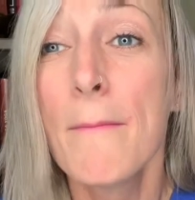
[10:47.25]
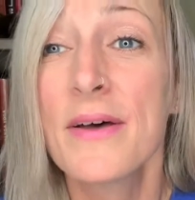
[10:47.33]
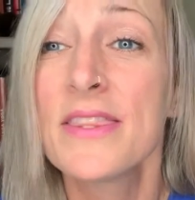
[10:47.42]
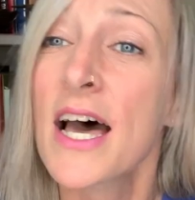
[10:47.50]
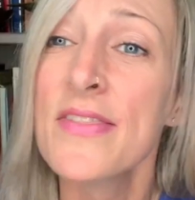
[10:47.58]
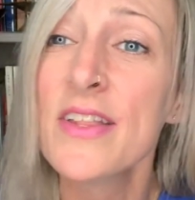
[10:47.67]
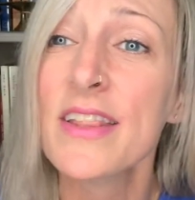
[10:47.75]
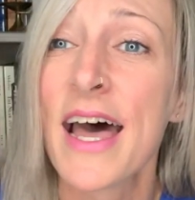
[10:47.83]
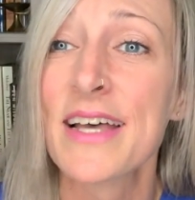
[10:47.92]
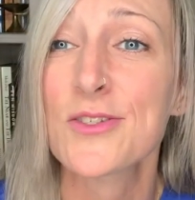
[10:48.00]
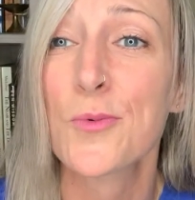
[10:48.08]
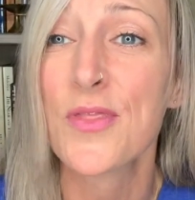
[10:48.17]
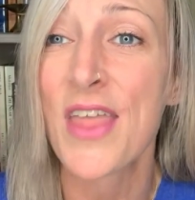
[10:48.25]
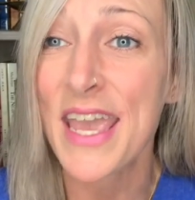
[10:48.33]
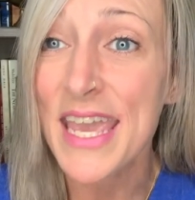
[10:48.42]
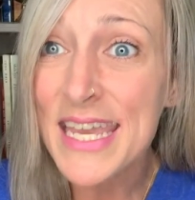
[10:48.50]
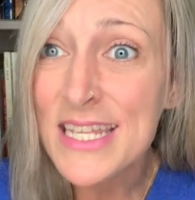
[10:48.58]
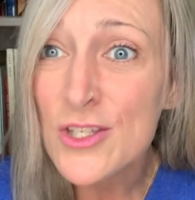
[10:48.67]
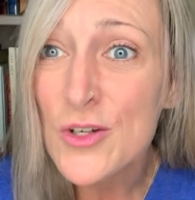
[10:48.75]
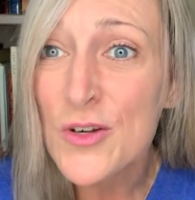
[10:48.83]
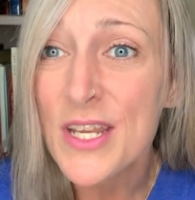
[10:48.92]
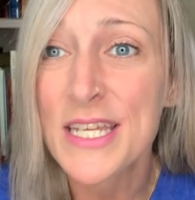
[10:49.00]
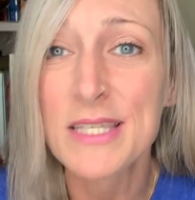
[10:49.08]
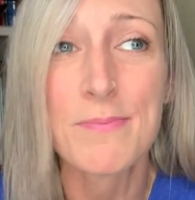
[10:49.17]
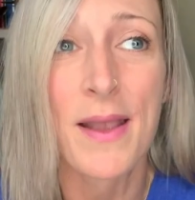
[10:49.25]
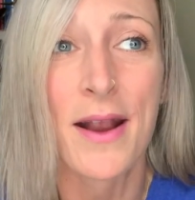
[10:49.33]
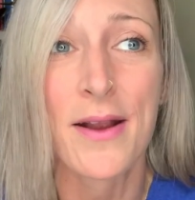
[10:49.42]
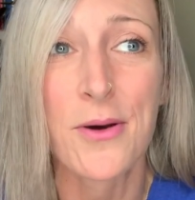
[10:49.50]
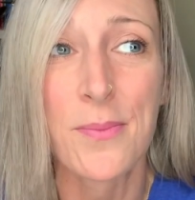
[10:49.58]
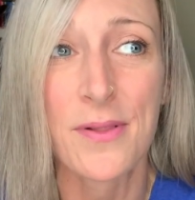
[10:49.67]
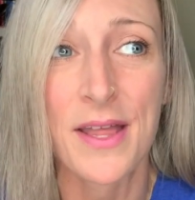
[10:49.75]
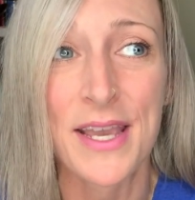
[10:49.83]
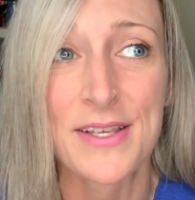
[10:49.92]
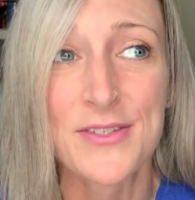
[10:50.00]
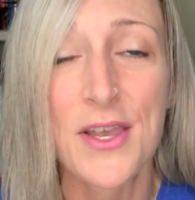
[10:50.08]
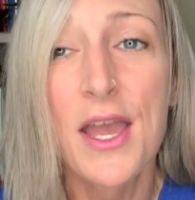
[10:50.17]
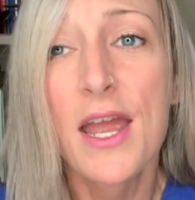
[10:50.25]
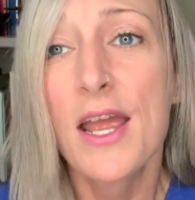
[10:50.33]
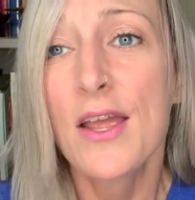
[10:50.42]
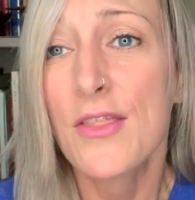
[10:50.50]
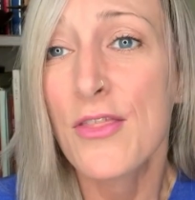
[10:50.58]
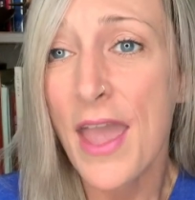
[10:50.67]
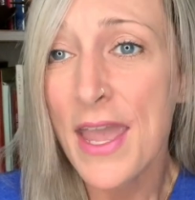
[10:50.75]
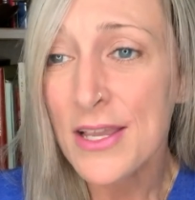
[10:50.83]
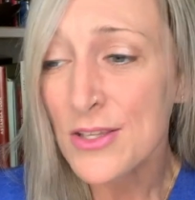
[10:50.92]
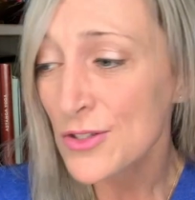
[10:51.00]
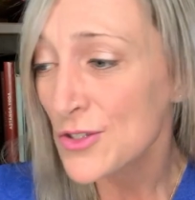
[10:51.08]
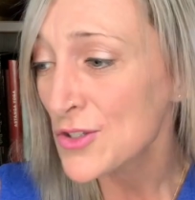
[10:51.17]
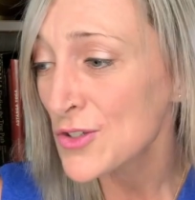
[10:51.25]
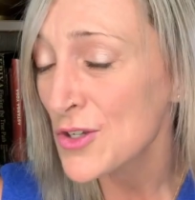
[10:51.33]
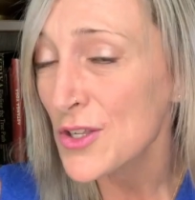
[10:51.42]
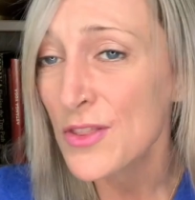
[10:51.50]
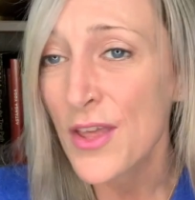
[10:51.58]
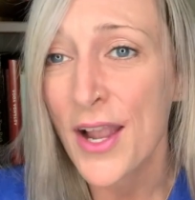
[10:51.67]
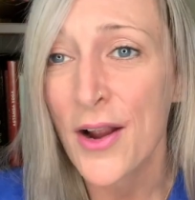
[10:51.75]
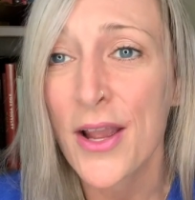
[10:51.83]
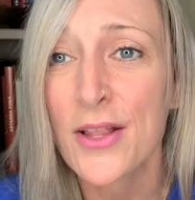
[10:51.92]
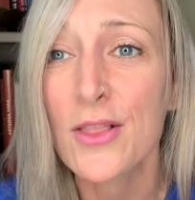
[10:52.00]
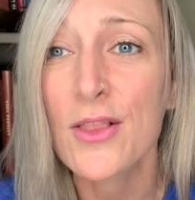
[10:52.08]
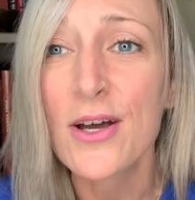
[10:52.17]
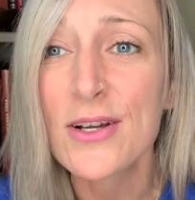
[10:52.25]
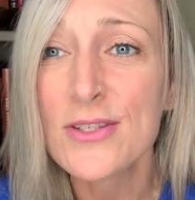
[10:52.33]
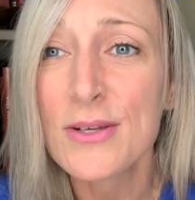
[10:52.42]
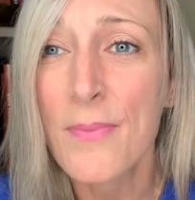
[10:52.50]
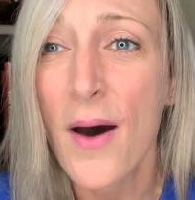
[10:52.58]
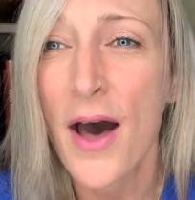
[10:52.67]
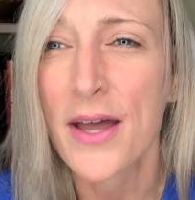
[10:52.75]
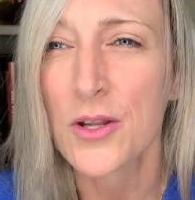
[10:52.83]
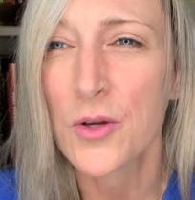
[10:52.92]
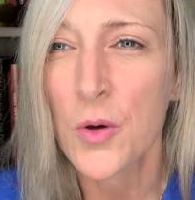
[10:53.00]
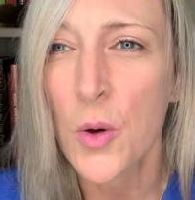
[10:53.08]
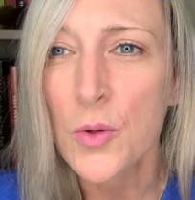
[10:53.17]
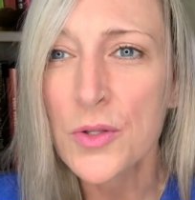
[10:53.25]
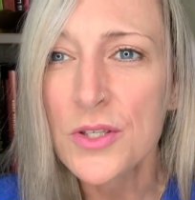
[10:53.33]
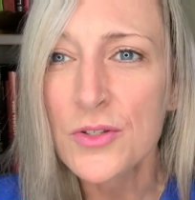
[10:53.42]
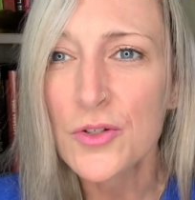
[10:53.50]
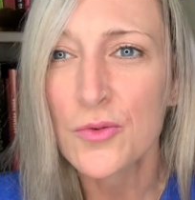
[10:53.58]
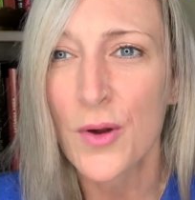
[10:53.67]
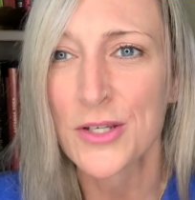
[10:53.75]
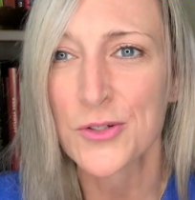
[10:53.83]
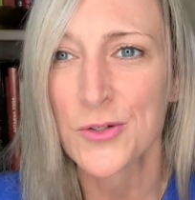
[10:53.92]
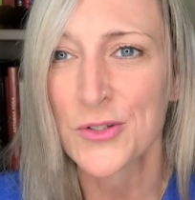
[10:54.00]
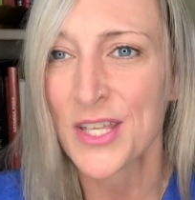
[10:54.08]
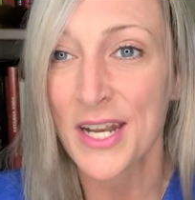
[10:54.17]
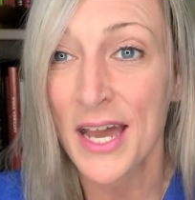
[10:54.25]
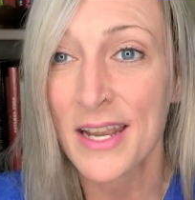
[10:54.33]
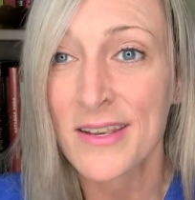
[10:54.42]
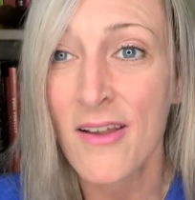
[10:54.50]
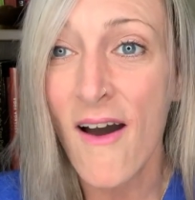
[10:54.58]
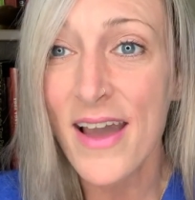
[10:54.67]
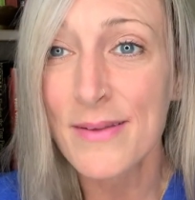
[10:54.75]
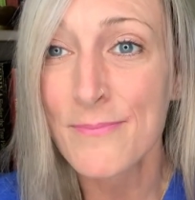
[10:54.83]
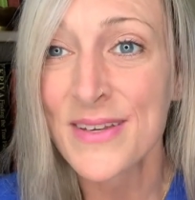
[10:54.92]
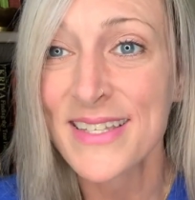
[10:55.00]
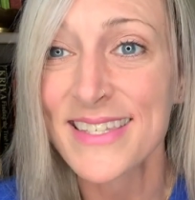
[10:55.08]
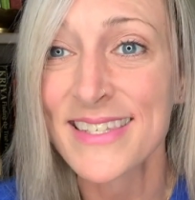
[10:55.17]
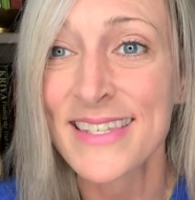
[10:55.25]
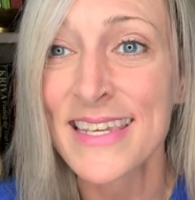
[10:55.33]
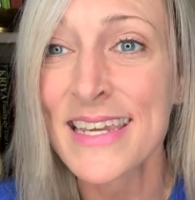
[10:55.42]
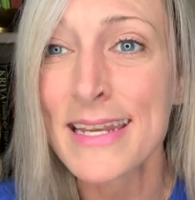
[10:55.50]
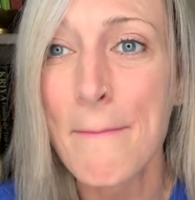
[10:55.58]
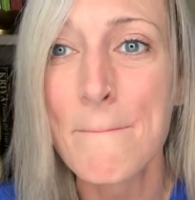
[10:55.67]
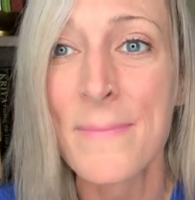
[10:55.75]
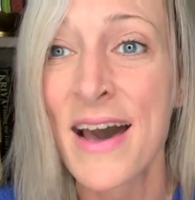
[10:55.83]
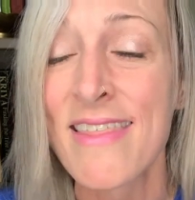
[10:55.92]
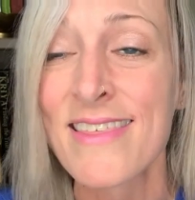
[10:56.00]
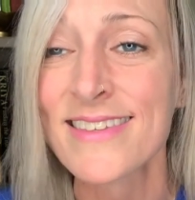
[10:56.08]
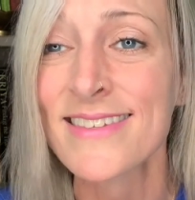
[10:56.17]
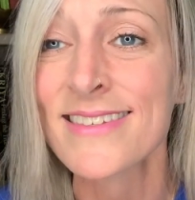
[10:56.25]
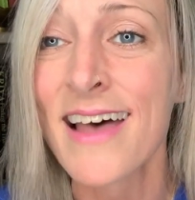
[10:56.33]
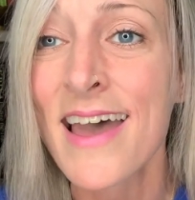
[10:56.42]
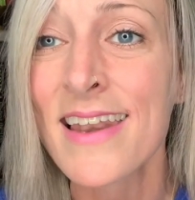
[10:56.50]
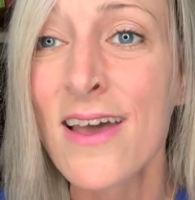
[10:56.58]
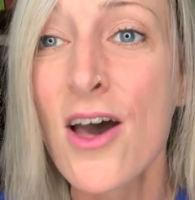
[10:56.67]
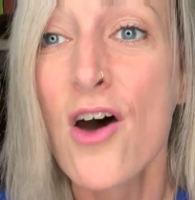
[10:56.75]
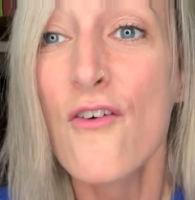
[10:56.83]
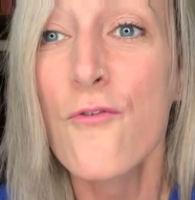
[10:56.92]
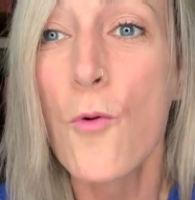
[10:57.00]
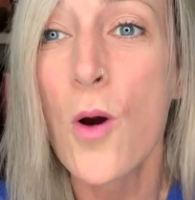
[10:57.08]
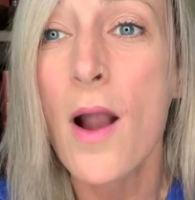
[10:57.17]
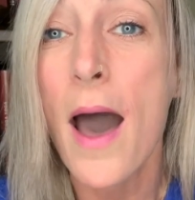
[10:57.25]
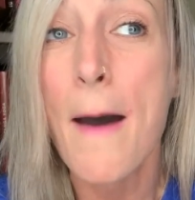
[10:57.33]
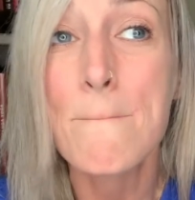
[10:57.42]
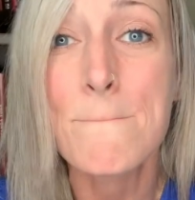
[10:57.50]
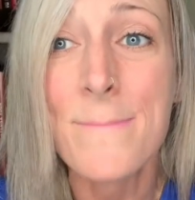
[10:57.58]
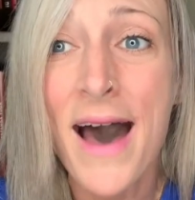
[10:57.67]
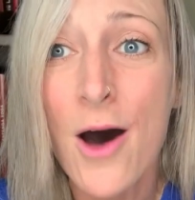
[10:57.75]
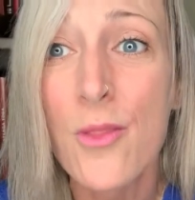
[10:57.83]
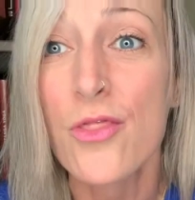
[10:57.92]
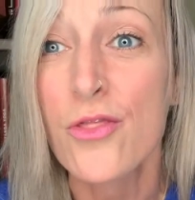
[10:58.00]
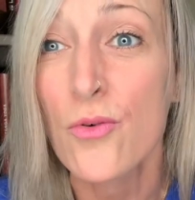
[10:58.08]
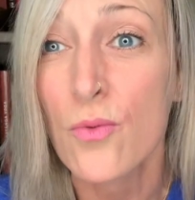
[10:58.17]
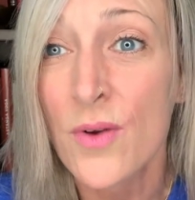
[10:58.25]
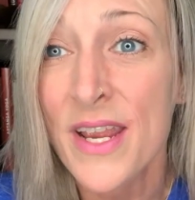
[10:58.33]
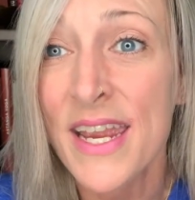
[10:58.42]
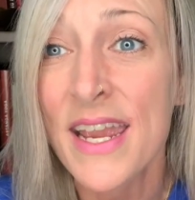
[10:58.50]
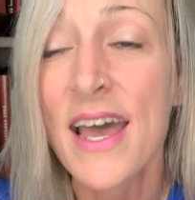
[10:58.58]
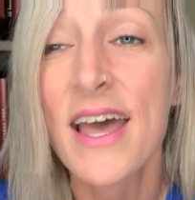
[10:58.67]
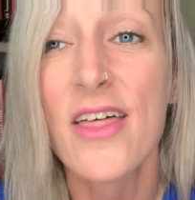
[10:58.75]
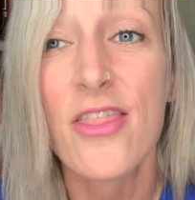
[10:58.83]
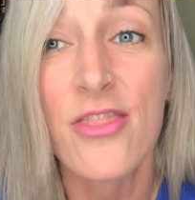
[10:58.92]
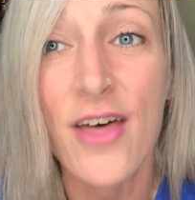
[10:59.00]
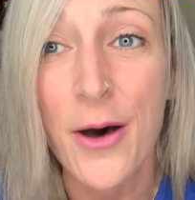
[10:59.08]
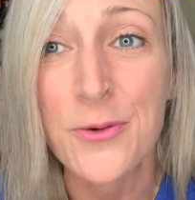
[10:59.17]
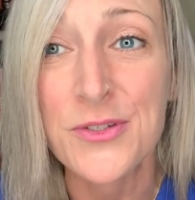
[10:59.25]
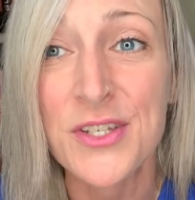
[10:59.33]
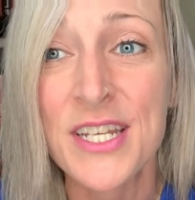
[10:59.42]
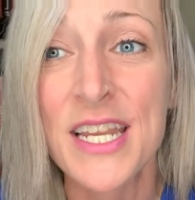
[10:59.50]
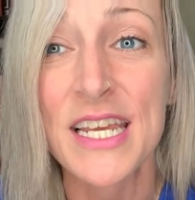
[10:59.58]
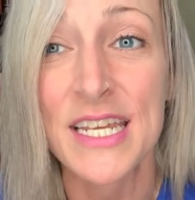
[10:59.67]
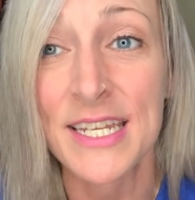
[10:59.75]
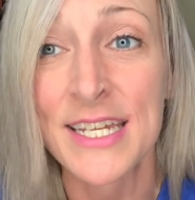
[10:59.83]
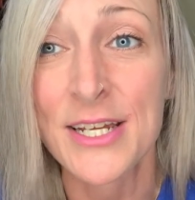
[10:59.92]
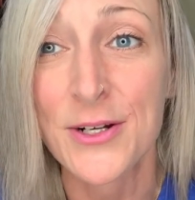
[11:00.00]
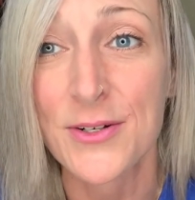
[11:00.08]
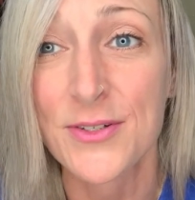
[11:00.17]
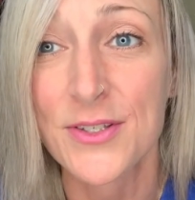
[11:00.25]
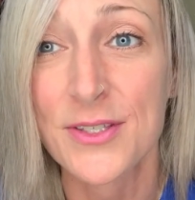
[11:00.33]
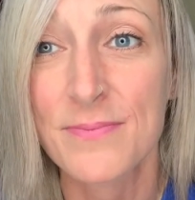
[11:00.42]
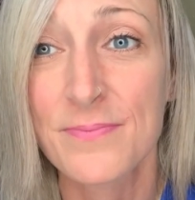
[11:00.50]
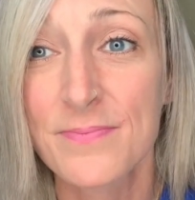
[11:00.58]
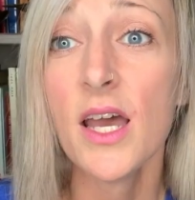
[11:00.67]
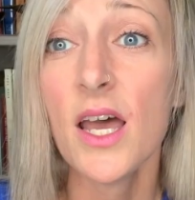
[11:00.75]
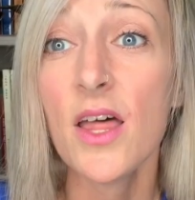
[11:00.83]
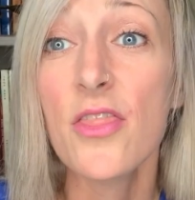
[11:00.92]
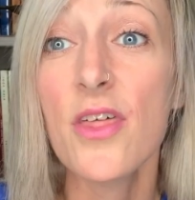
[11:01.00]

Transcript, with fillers: But nonetheless, when they entered his burial place, they stood there and looked upon golden treasures that had not been seen by the sun for about 3,000 years. The